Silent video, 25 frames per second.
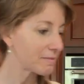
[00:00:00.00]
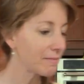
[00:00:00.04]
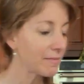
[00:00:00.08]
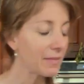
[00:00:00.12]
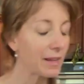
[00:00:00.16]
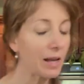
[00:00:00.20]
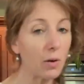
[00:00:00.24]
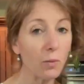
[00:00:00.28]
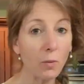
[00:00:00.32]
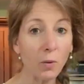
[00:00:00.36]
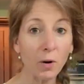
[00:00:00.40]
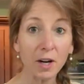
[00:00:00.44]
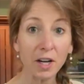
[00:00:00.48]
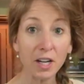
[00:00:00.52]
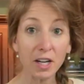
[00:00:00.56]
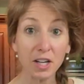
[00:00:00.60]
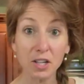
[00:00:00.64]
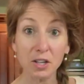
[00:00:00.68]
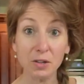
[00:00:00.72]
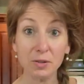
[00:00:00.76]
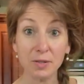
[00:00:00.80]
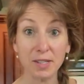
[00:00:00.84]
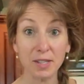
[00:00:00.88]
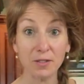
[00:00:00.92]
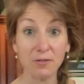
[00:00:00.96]
And we're going to
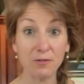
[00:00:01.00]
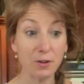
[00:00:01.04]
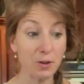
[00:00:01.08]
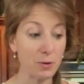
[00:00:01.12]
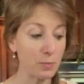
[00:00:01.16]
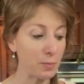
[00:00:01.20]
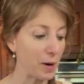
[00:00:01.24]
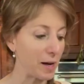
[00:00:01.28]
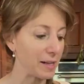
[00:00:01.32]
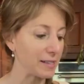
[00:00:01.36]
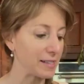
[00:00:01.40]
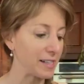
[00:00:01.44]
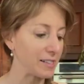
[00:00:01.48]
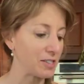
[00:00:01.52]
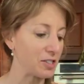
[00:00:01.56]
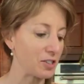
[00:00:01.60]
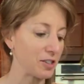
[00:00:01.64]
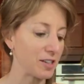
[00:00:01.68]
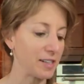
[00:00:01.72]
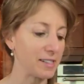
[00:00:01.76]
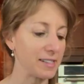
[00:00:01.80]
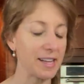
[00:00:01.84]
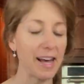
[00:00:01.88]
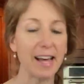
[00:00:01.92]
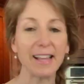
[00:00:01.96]
use the food processor
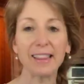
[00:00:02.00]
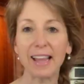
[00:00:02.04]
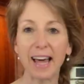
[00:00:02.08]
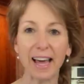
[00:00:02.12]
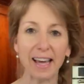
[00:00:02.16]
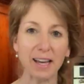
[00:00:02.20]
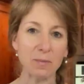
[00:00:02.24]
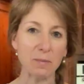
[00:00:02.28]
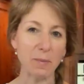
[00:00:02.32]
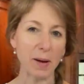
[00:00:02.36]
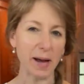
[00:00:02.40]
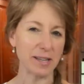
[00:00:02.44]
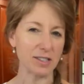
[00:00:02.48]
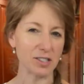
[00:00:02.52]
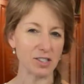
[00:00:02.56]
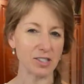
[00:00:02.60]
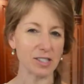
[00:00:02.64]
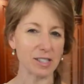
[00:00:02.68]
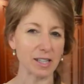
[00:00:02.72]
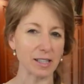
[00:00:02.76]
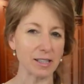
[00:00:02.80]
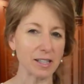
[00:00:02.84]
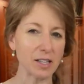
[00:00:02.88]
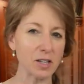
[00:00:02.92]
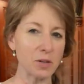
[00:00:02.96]
because I like mine just a
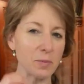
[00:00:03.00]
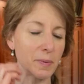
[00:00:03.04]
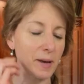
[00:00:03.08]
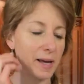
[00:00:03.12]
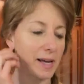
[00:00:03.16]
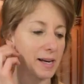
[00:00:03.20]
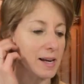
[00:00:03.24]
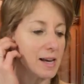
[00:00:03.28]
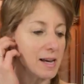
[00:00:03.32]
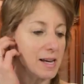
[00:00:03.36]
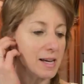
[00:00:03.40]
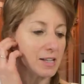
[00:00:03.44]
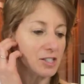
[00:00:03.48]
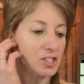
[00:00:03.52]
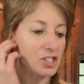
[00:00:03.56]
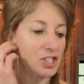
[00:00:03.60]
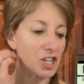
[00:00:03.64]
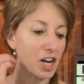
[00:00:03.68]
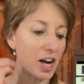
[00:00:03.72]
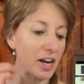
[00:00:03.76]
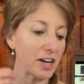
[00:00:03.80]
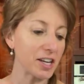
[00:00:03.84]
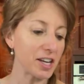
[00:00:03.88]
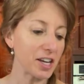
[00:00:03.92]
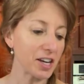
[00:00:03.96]
little bit
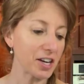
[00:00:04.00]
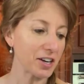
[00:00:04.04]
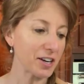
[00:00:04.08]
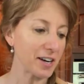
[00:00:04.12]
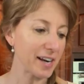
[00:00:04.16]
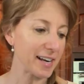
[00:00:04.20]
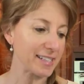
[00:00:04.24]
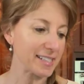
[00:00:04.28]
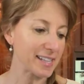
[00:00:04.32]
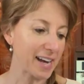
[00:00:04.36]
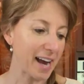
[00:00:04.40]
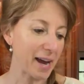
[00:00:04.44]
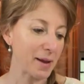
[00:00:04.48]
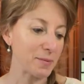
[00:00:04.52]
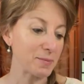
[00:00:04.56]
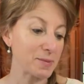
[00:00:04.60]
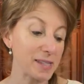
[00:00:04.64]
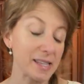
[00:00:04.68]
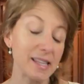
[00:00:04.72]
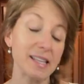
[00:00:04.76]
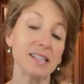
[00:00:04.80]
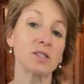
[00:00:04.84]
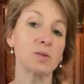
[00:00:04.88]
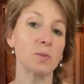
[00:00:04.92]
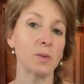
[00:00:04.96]
chunkier at times.
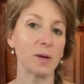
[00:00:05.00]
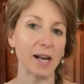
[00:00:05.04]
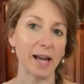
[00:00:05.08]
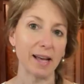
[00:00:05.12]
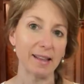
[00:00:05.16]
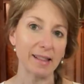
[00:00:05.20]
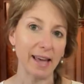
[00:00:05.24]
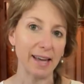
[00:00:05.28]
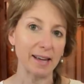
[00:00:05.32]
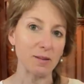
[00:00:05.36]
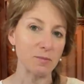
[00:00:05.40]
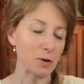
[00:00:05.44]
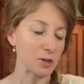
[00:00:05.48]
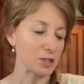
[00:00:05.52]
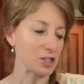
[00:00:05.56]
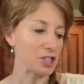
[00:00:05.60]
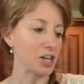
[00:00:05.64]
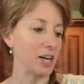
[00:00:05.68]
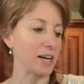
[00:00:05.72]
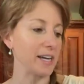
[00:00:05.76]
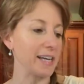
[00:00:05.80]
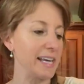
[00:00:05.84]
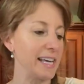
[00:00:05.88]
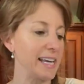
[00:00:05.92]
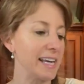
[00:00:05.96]
This one I like more
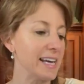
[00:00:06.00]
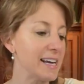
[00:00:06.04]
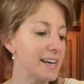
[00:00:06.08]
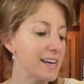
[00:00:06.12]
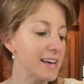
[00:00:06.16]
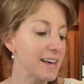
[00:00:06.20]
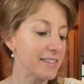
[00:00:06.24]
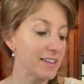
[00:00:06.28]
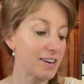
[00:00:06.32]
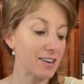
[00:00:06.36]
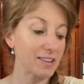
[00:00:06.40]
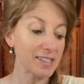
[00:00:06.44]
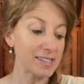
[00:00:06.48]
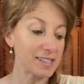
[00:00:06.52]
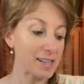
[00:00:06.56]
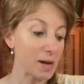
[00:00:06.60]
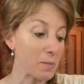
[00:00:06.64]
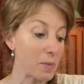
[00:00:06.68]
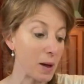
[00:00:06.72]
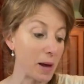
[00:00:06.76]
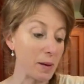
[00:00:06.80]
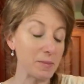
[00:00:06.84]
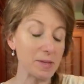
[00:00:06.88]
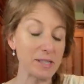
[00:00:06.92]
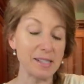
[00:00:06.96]
chunky. There are some
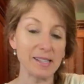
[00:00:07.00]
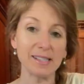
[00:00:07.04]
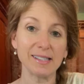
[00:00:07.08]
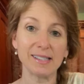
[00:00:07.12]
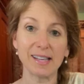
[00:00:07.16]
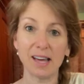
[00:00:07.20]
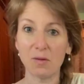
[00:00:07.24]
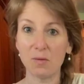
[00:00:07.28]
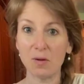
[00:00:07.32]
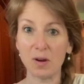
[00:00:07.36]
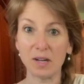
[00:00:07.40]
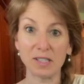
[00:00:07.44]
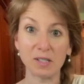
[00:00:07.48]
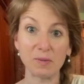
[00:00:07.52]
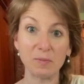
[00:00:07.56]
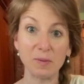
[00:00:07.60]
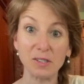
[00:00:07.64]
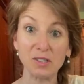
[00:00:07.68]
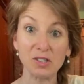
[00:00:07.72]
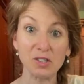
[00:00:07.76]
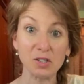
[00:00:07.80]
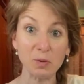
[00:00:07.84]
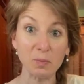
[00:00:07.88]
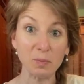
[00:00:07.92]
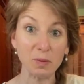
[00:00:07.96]
hummuses I want to be
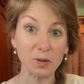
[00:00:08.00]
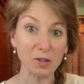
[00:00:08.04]
super